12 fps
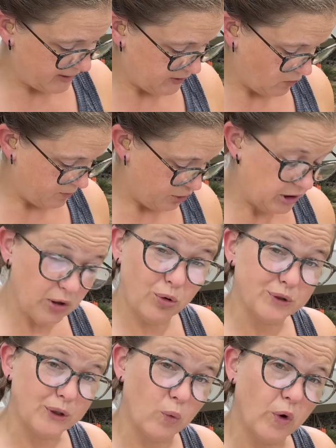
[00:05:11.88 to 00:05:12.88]
sewing machine
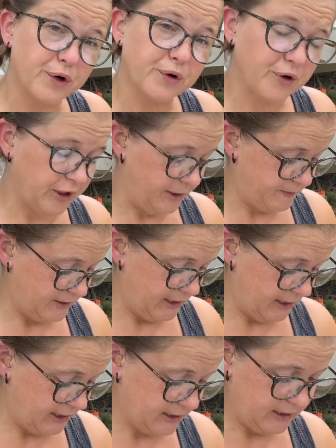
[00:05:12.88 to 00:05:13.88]
holding wonder clips in
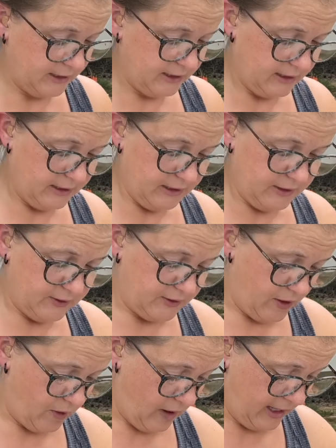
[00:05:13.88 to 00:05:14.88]
it.
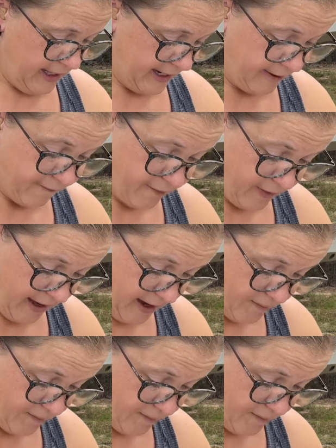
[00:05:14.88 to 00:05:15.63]
So I like it for that